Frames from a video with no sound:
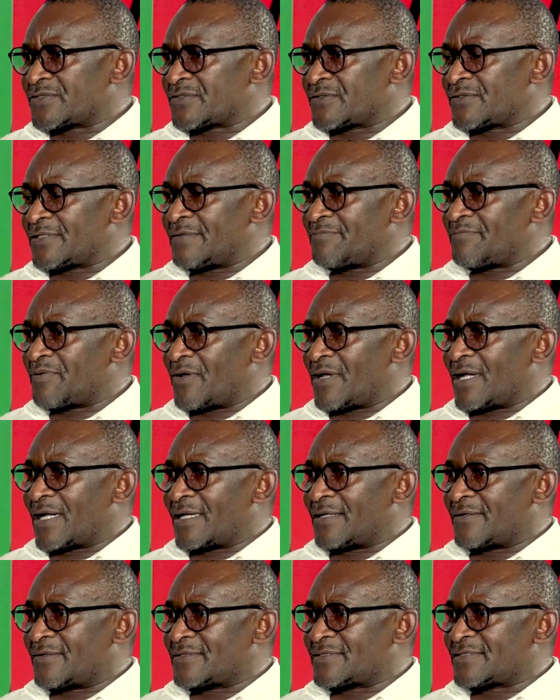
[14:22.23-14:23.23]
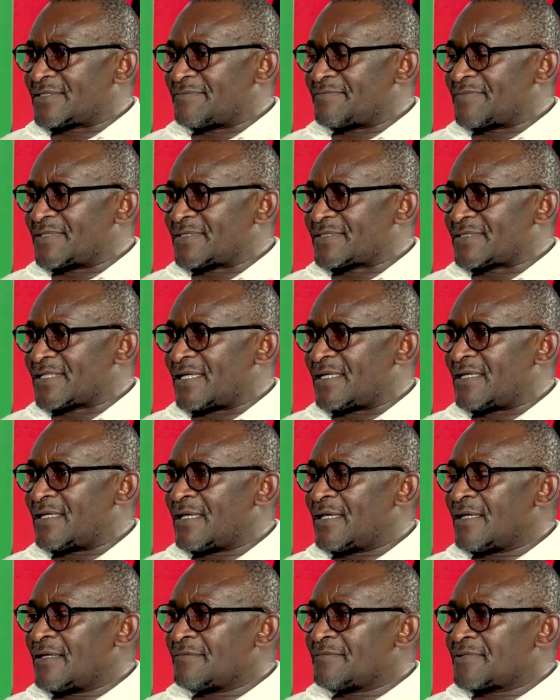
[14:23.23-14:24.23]
So the employer cannot simply say,
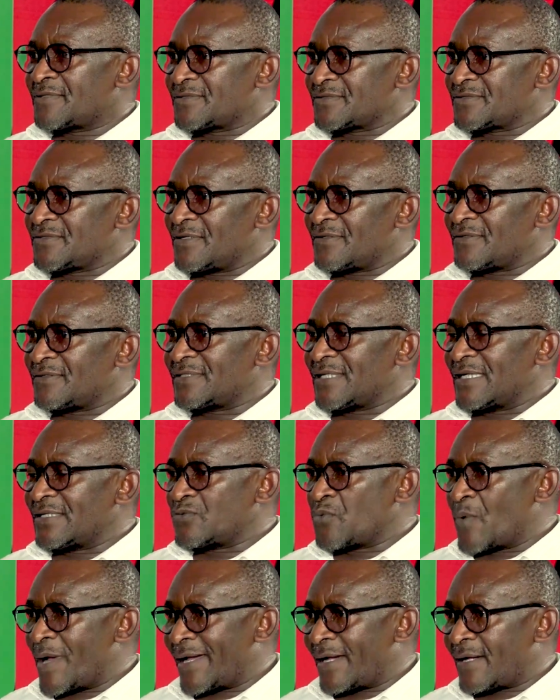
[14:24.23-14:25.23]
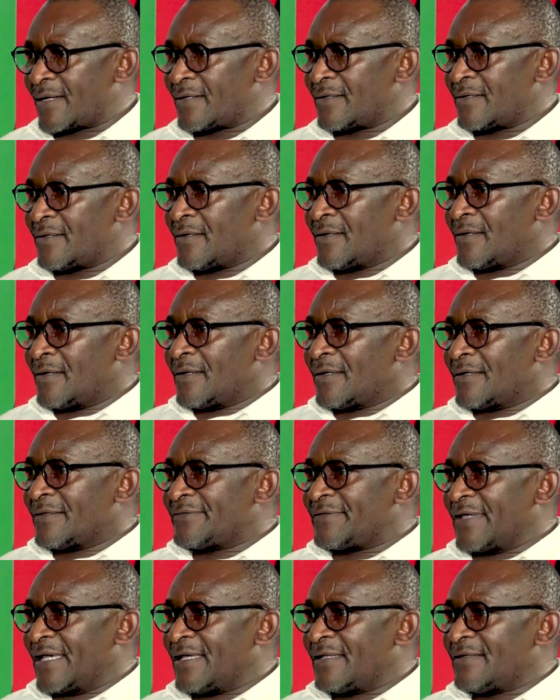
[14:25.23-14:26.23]
because you are not at work,
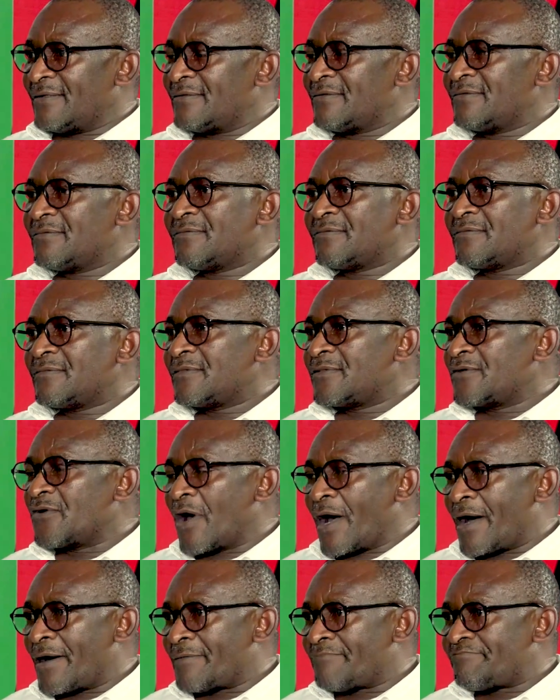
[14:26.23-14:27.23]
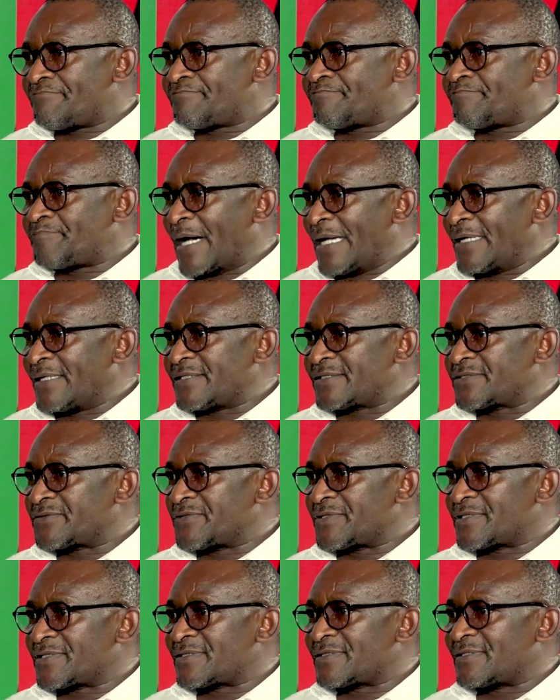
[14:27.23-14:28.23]
then you are punished
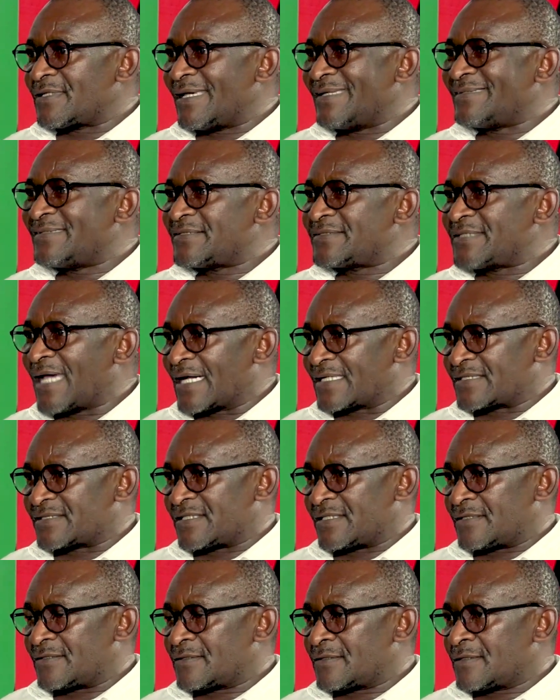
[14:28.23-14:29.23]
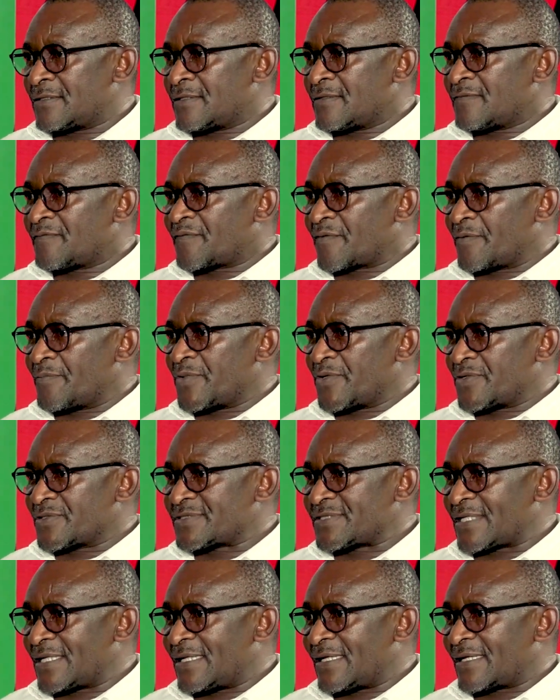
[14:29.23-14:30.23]
with a deduction from your
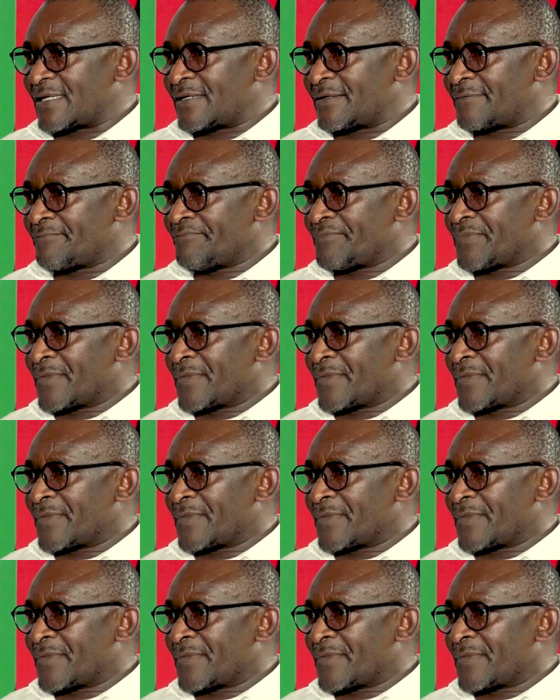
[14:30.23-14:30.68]
salary.